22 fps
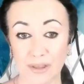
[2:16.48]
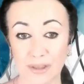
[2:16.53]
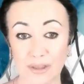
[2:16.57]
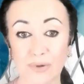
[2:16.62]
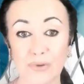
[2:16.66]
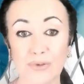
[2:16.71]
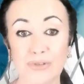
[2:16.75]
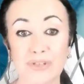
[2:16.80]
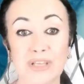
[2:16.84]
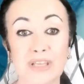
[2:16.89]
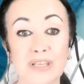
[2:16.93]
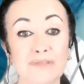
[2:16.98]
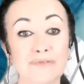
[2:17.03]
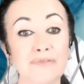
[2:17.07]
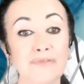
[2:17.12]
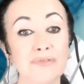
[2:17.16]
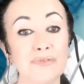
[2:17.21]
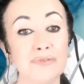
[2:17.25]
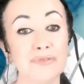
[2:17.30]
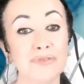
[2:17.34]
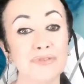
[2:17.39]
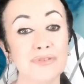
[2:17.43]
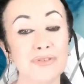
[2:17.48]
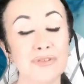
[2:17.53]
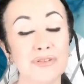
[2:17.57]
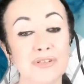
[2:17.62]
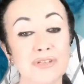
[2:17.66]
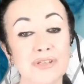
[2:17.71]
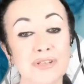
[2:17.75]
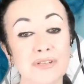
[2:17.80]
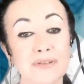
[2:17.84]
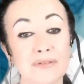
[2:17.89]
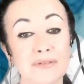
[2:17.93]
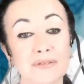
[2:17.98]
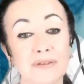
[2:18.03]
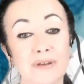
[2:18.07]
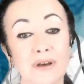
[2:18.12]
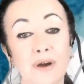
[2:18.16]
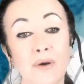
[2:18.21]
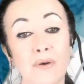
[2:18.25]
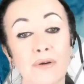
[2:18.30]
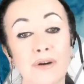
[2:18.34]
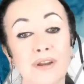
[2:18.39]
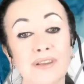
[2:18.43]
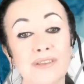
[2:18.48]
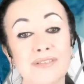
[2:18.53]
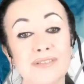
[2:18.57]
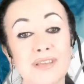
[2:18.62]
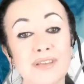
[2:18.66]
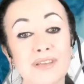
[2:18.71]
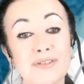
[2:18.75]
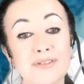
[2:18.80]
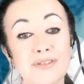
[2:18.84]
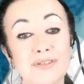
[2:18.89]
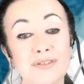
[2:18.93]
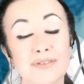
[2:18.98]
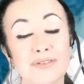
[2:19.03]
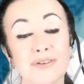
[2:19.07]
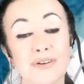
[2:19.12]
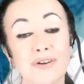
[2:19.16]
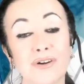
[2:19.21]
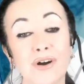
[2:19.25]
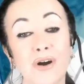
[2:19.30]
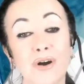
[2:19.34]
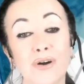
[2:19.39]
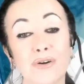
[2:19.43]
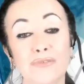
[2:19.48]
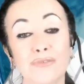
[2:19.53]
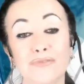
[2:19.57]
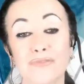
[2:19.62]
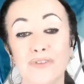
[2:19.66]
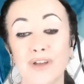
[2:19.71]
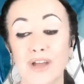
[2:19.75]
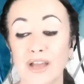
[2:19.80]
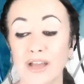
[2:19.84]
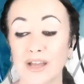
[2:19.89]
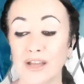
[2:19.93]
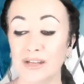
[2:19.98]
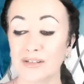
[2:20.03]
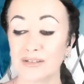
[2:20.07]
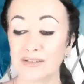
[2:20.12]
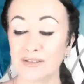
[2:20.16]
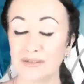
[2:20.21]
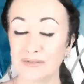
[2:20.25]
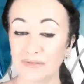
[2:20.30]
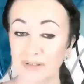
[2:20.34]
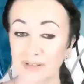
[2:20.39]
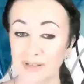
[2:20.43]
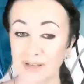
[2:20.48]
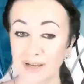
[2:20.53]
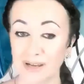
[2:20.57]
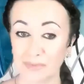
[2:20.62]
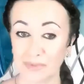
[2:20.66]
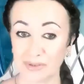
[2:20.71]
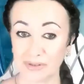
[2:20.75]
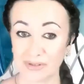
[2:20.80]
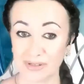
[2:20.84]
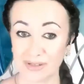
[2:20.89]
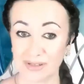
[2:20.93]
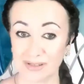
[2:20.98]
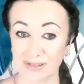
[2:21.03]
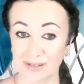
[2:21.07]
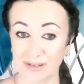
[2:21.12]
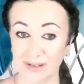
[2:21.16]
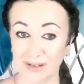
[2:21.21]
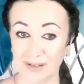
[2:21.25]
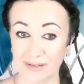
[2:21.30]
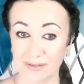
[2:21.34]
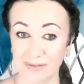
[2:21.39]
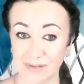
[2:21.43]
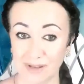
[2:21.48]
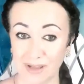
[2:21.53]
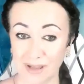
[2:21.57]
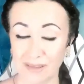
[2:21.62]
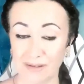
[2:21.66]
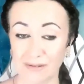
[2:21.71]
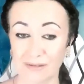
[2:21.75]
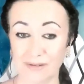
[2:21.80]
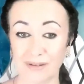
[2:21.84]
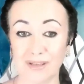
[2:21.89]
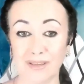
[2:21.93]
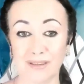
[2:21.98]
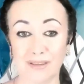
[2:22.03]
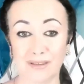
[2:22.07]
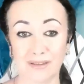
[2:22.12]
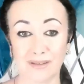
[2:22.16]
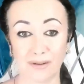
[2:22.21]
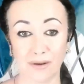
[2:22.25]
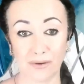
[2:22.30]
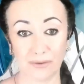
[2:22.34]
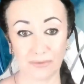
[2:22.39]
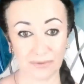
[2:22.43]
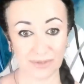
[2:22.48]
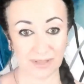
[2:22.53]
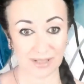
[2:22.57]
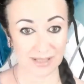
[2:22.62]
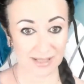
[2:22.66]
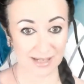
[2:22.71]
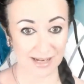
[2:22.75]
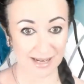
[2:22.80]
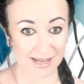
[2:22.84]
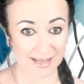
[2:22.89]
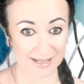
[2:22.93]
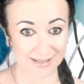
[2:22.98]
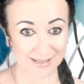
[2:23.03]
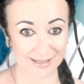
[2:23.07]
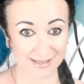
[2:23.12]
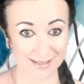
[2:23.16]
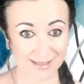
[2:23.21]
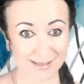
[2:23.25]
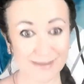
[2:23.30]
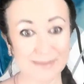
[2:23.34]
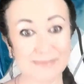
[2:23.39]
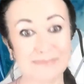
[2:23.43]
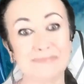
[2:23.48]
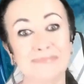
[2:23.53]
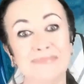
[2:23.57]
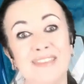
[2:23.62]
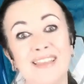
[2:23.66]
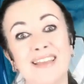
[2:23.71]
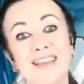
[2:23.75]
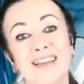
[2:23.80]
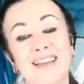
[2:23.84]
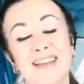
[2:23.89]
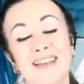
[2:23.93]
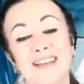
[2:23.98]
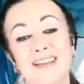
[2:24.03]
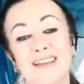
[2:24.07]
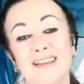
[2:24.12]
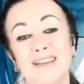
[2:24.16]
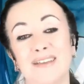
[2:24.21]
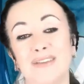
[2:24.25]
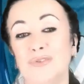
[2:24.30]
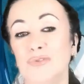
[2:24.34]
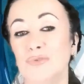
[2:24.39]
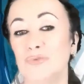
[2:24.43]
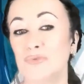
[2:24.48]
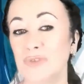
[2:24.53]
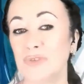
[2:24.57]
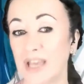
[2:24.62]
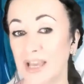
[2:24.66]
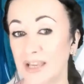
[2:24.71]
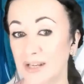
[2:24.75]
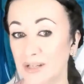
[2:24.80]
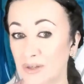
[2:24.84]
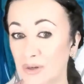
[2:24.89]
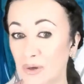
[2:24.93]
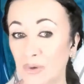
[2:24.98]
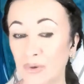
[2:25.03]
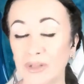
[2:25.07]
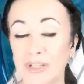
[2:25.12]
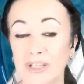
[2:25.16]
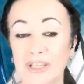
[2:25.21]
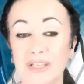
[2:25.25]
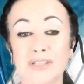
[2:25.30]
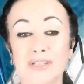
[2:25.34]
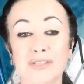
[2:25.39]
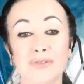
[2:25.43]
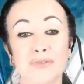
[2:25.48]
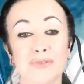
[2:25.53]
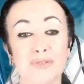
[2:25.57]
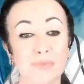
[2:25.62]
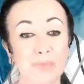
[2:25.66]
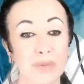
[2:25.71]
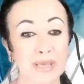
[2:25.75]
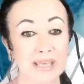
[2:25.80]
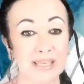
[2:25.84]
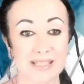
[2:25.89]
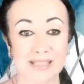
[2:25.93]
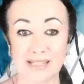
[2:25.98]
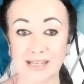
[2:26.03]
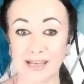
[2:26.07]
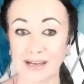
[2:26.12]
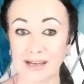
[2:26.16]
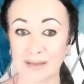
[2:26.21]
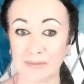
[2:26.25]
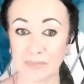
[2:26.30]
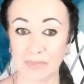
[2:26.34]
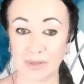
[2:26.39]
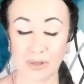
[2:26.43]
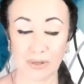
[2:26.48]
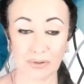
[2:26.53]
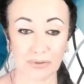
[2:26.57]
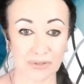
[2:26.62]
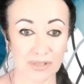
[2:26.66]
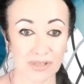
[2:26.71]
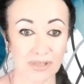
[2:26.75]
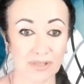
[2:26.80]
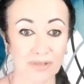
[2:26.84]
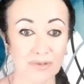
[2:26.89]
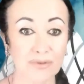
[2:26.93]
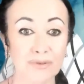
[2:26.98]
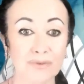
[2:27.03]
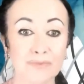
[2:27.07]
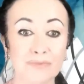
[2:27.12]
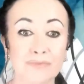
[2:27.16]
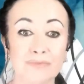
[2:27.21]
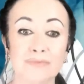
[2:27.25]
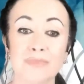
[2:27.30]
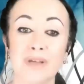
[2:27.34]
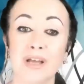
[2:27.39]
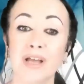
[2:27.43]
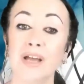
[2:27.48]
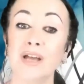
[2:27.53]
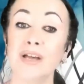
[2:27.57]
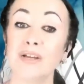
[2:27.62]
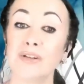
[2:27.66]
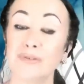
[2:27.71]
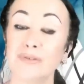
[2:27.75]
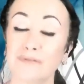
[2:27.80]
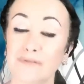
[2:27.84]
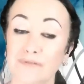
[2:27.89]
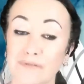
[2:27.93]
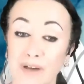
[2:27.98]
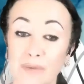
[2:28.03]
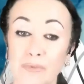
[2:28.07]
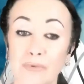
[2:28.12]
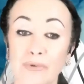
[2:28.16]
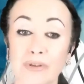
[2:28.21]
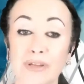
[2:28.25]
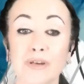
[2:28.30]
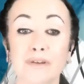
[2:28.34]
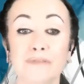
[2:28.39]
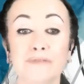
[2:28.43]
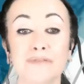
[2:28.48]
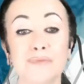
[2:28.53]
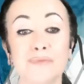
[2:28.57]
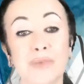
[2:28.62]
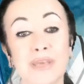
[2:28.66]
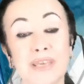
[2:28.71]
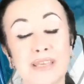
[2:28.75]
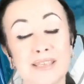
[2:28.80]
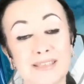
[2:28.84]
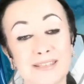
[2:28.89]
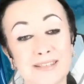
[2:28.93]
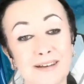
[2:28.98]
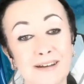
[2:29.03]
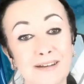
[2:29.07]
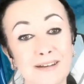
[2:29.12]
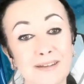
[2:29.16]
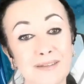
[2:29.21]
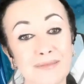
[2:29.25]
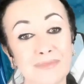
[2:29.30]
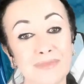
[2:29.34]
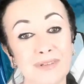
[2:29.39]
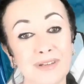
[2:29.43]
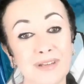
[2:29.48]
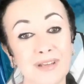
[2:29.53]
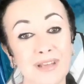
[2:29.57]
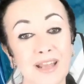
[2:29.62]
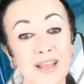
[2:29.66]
Thought influences the organization of the different elements together on this lattice. You can call it the space-time continuum, the fabric of space-time.